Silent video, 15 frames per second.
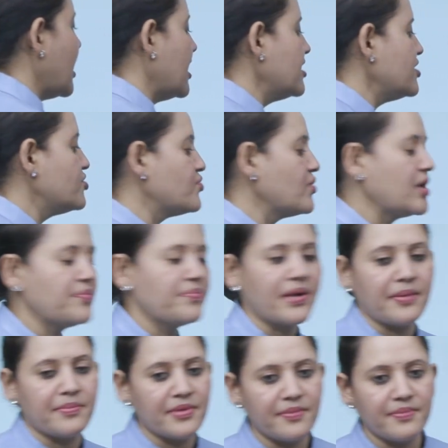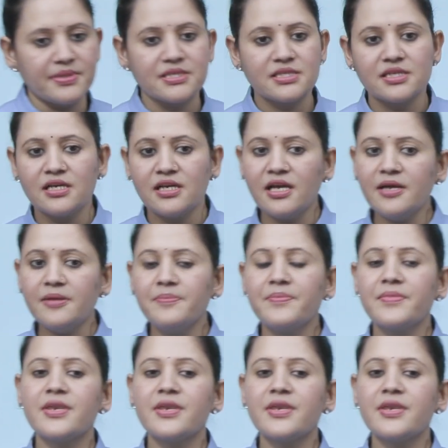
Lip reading: are twin prime numbers. Clear?